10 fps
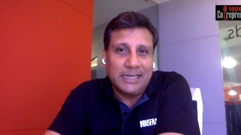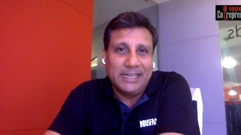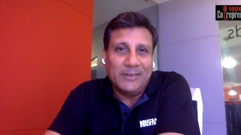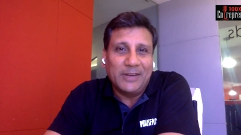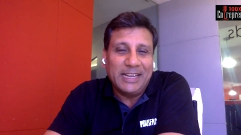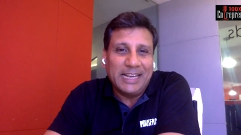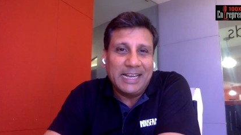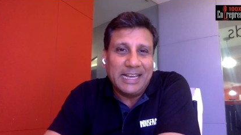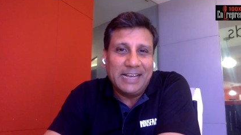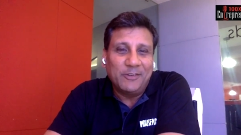
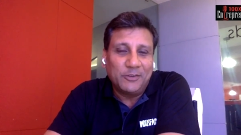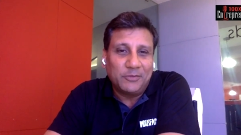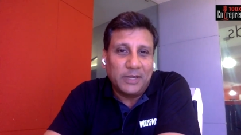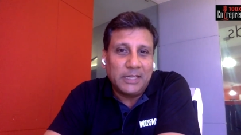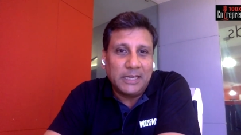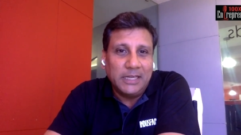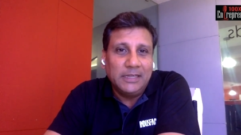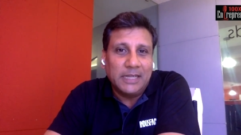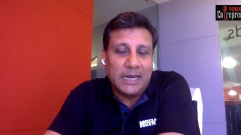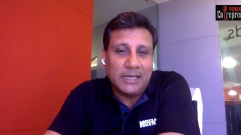I was very
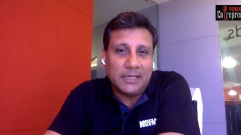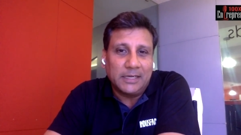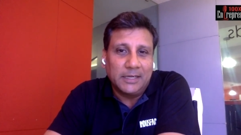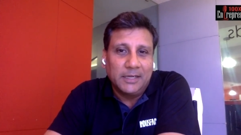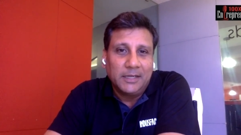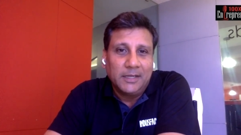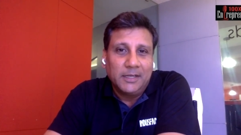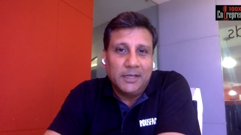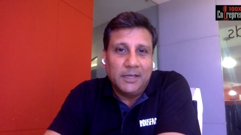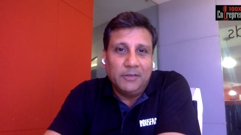keen that,
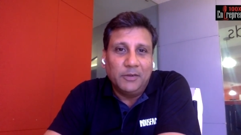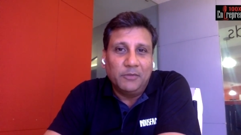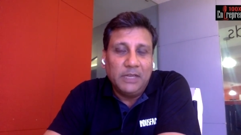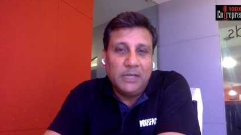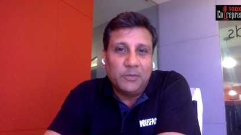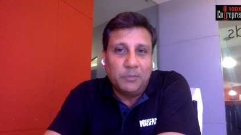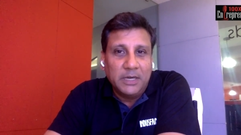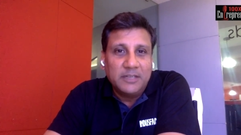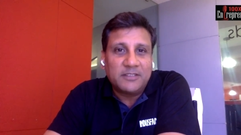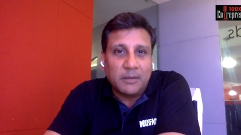we need to
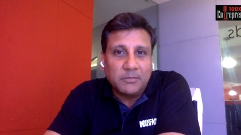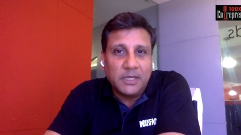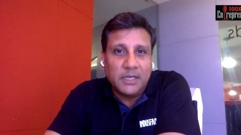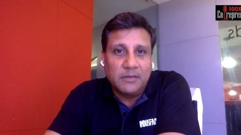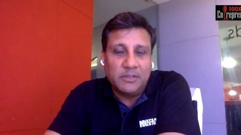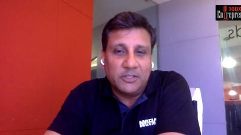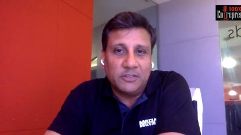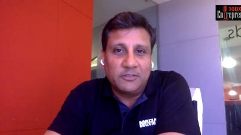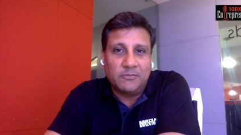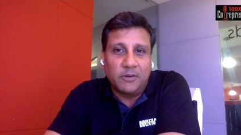build something
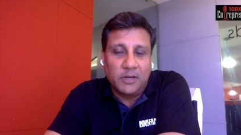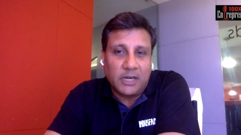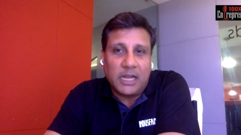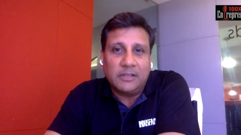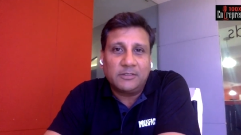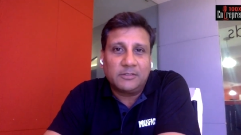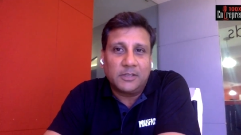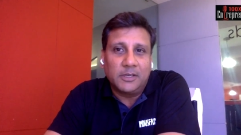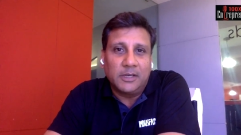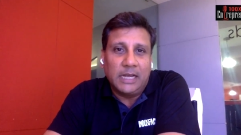which is world-class,
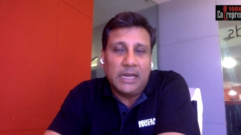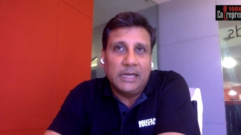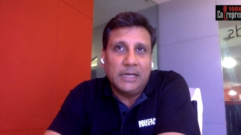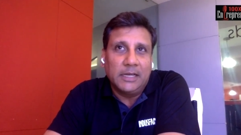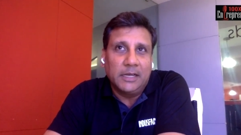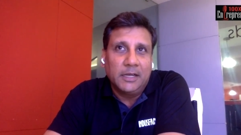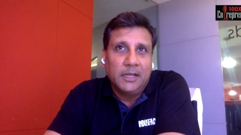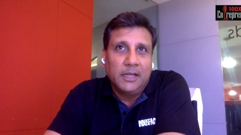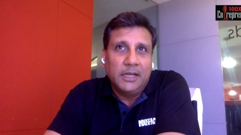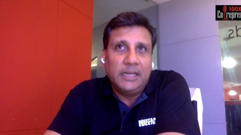and
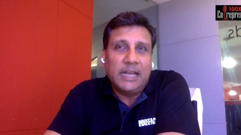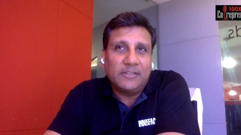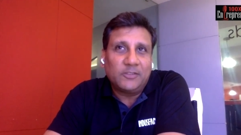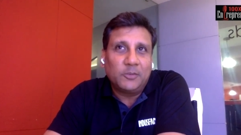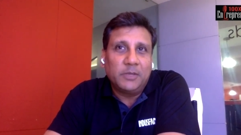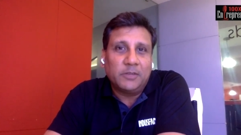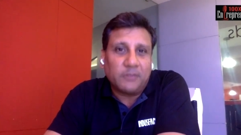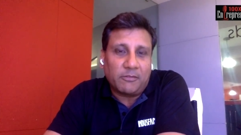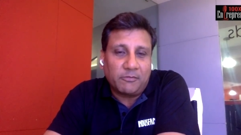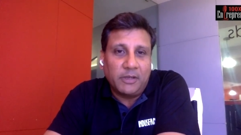it has to be a
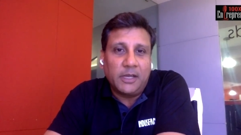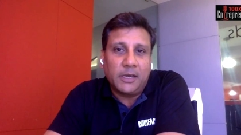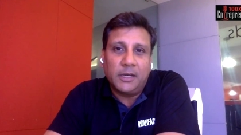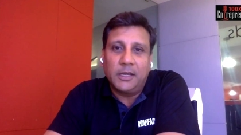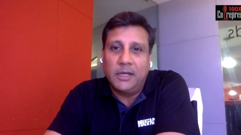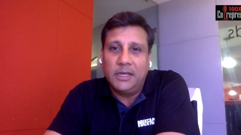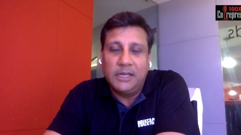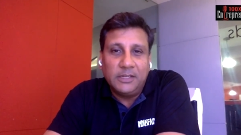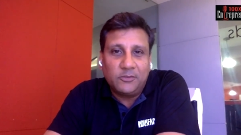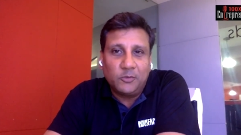software.
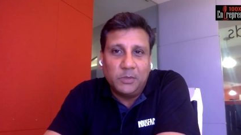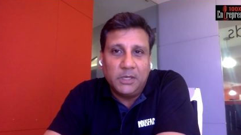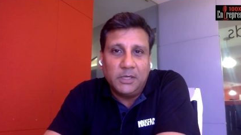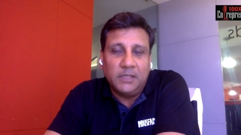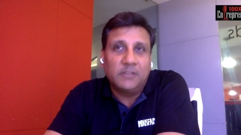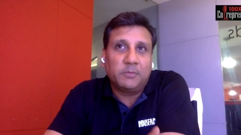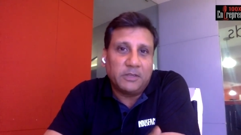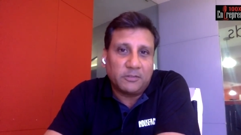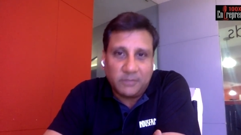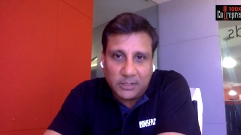It needs to be in the
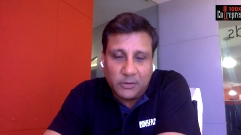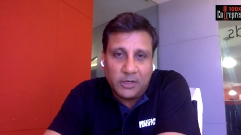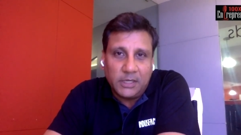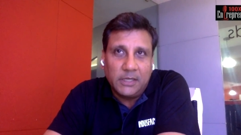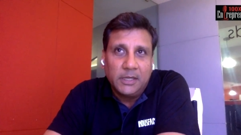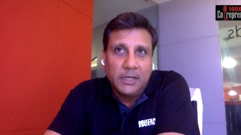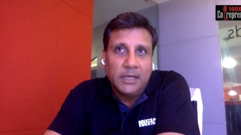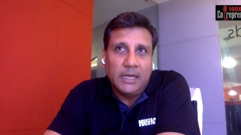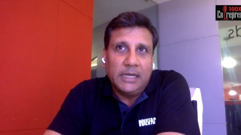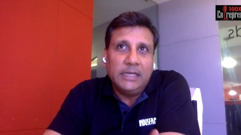space of security,
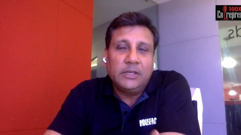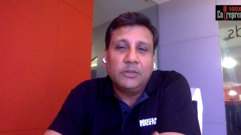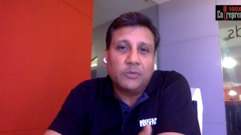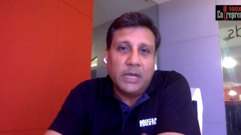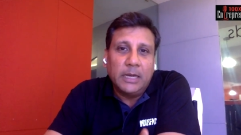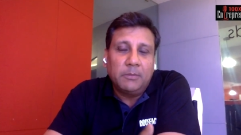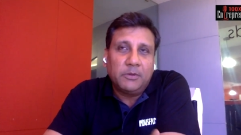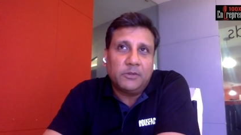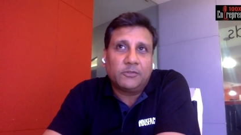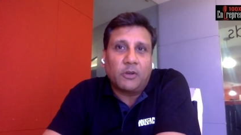and it needs to
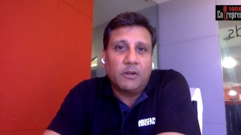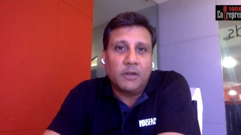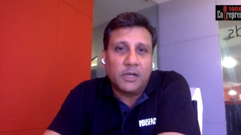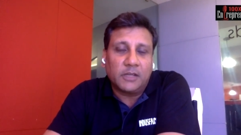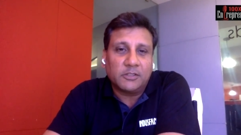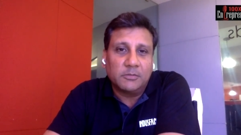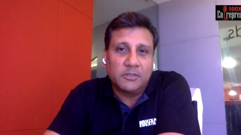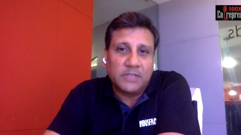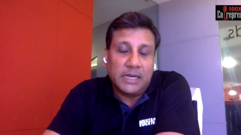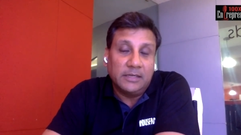help solve a
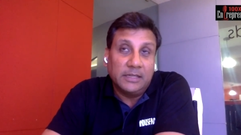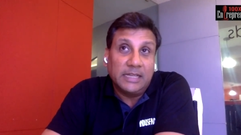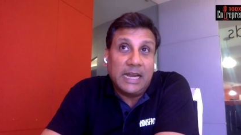customer's challenge.